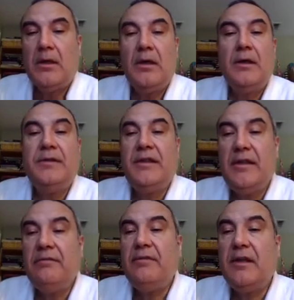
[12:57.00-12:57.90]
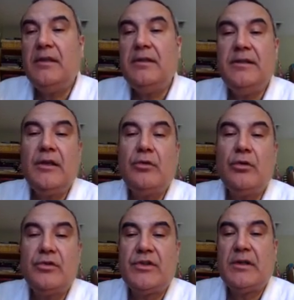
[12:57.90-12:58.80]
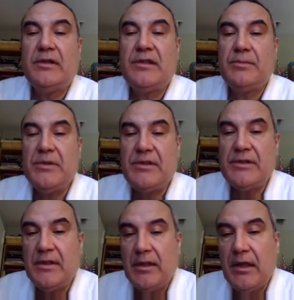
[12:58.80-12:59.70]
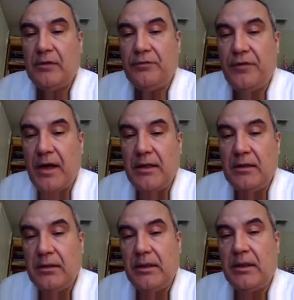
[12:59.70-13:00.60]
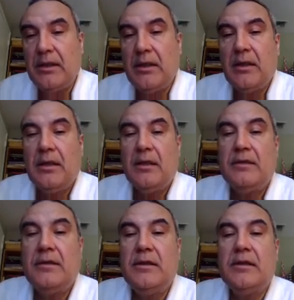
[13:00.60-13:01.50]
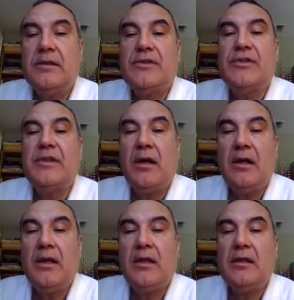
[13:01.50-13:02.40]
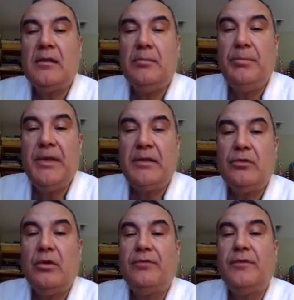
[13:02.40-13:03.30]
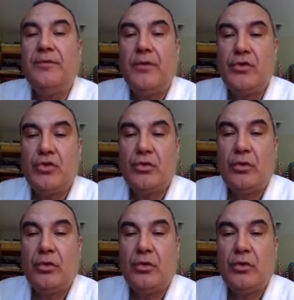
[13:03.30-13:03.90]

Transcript: uh, the invalid decodes are dismissed. And finally, the starting bit of the first